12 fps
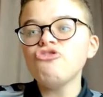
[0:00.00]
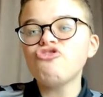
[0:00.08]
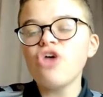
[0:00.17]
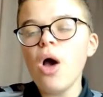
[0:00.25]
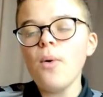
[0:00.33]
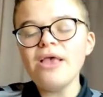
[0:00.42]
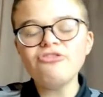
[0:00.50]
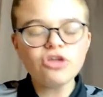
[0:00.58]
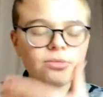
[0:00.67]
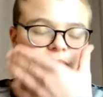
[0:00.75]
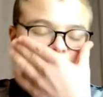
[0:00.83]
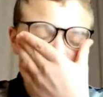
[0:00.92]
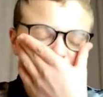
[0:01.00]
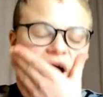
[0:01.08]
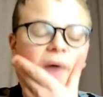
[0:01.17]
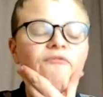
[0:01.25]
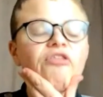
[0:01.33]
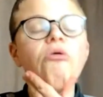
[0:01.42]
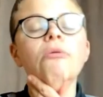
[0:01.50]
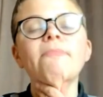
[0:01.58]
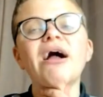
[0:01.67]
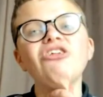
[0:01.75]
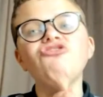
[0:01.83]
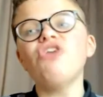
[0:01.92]
So it's going to be interesting how
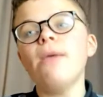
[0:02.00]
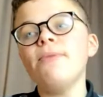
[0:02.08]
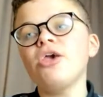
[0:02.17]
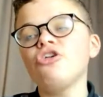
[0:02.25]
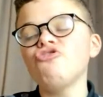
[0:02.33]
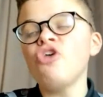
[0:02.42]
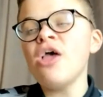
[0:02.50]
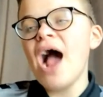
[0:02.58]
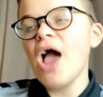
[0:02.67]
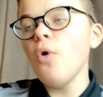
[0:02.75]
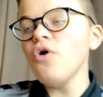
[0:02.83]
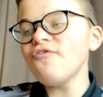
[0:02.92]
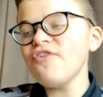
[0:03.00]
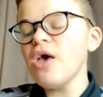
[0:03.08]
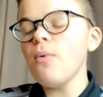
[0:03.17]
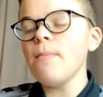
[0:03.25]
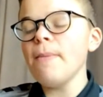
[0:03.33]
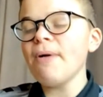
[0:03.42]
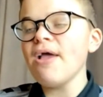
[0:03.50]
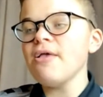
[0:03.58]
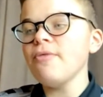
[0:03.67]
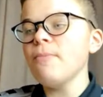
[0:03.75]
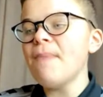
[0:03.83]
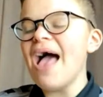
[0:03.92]
Fleetwood manage it, because I always feel when we
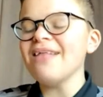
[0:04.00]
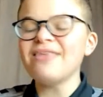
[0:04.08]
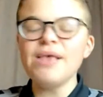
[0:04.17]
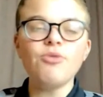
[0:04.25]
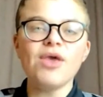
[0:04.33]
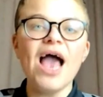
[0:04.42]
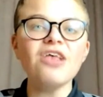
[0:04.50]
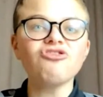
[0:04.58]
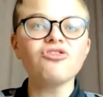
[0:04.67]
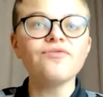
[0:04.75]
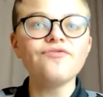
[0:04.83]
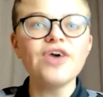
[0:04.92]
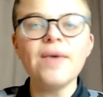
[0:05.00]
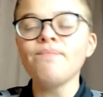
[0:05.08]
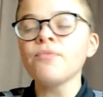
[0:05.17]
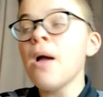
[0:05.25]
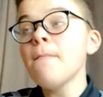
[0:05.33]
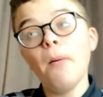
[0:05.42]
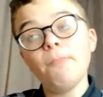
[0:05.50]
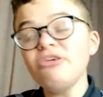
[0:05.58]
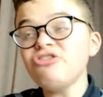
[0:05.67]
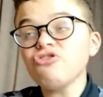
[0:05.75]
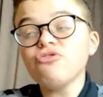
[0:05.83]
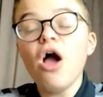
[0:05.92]
play the better team, you get something. But
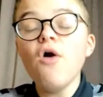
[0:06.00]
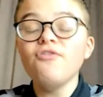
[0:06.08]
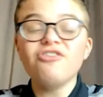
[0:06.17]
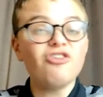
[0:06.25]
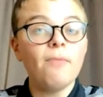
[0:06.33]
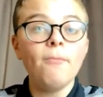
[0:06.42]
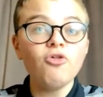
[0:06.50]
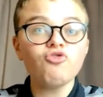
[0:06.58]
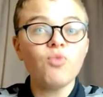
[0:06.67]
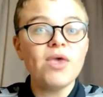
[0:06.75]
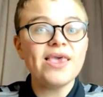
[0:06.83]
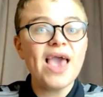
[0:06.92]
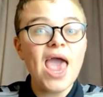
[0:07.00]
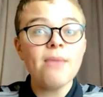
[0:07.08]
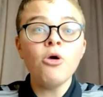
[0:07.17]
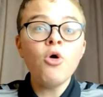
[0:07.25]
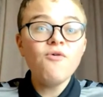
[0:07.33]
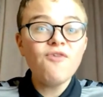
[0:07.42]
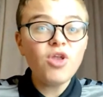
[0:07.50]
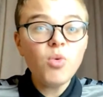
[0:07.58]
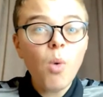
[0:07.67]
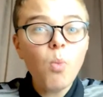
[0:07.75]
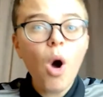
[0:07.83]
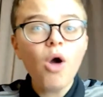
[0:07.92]
Bristol Rovers is a must-win game. We've
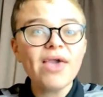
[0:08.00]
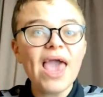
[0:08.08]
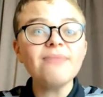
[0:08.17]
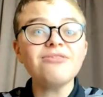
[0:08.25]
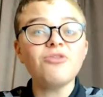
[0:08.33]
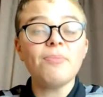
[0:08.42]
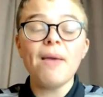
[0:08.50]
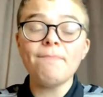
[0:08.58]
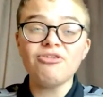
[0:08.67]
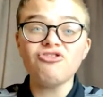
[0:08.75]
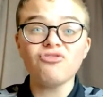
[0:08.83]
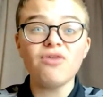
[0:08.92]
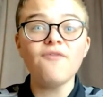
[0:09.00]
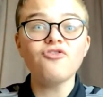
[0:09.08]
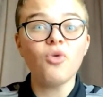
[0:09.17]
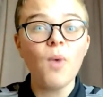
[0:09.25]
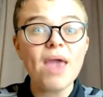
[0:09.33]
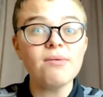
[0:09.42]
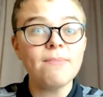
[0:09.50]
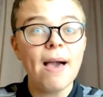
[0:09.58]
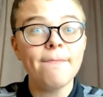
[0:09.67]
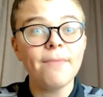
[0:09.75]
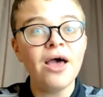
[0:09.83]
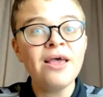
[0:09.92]
only won one game since we played Bristol Rovers away,
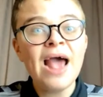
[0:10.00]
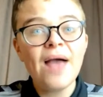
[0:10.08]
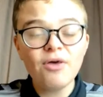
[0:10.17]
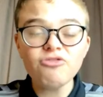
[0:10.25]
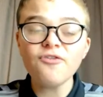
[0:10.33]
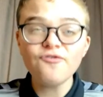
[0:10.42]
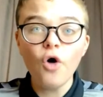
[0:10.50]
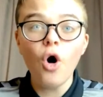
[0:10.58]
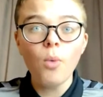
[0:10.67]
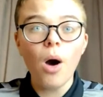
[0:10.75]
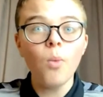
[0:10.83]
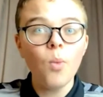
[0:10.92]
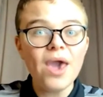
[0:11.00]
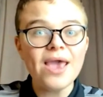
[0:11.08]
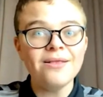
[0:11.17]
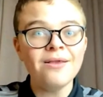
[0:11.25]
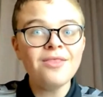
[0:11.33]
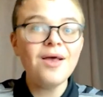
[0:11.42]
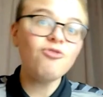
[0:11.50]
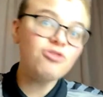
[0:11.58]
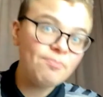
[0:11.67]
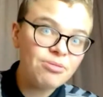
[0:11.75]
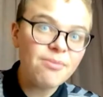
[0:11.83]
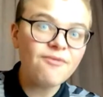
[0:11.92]
remember? And that was a 4-1 win. That
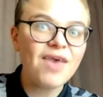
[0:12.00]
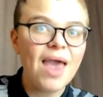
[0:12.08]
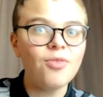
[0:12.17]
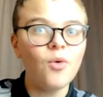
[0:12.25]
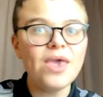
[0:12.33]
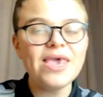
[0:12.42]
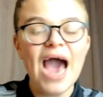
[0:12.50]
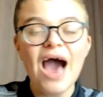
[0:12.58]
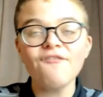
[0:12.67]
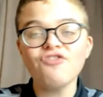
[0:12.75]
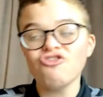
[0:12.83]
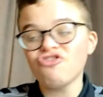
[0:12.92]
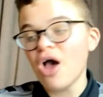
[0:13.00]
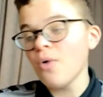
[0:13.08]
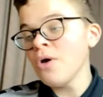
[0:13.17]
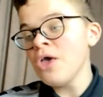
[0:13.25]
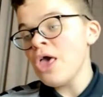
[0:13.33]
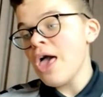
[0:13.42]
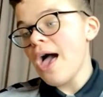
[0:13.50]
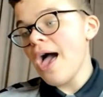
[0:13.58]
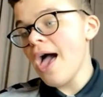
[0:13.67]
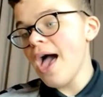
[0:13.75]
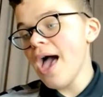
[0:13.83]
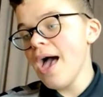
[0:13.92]
was a Plymouth game the week after. So
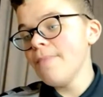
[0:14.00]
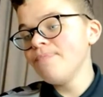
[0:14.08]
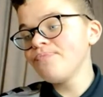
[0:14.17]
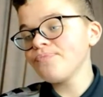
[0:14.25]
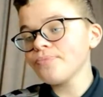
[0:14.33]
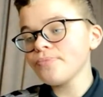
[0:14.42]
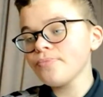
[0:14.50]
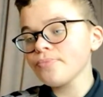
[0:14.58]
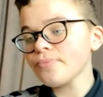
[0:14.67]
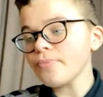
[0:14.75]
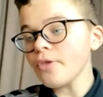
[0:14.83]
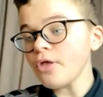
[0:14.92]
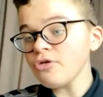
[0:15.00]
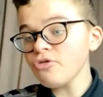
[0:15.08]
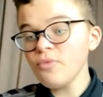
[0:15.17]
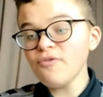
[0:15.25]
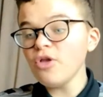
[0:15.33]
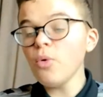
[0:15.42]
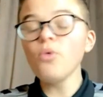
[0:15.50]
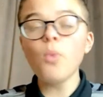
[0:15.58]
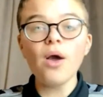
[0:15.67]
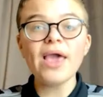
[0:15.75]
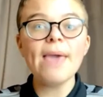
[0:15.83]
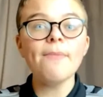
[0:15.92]
we've only
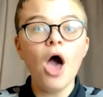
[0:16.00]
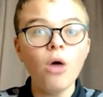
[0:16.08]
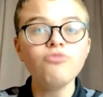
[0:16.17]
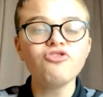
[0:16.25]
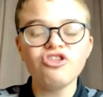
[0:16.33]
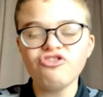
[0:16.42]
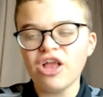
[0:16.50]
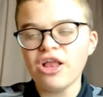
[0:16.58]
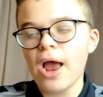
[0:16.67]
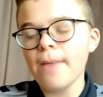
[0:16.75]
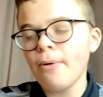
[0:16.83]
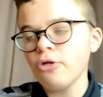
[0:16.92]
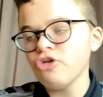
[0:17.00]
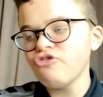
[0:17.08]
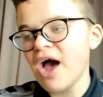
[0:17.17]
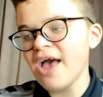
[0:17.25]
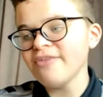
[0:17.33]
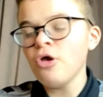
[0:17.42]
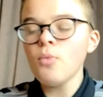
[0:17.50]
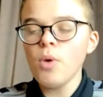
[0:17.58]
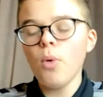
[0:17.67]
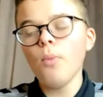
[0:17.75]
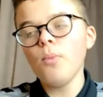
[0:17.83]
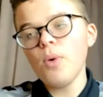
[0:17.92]
won one game at home since then, I apologise.
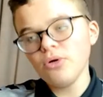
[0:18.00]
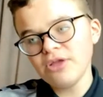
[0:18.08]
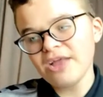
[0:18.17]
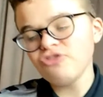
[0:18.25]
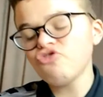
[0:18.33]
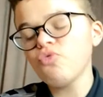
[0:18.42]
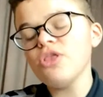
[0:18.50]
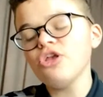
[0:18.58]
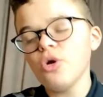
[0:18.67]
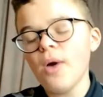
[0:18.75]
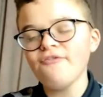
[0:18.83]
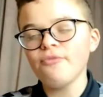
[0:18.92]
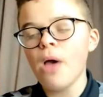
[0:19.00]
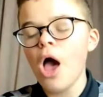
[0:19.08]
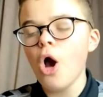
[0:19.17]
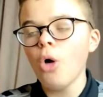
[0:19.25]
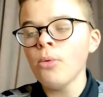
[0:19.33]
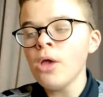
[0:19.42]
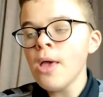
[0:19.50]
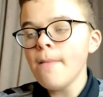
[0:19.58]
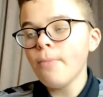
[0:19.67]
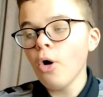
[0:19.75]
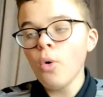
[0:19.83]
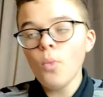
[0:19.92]
We won against Swindon away from home.
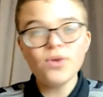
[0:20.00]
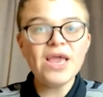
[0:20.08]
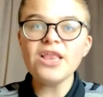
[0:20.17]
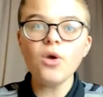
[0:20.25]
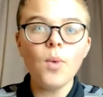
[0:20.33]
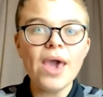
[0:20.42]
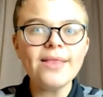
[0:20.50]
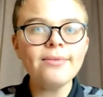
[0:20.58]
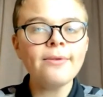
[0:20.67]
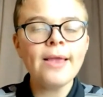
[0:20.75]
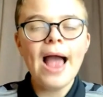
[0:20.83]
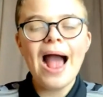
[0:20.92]
But we need a win.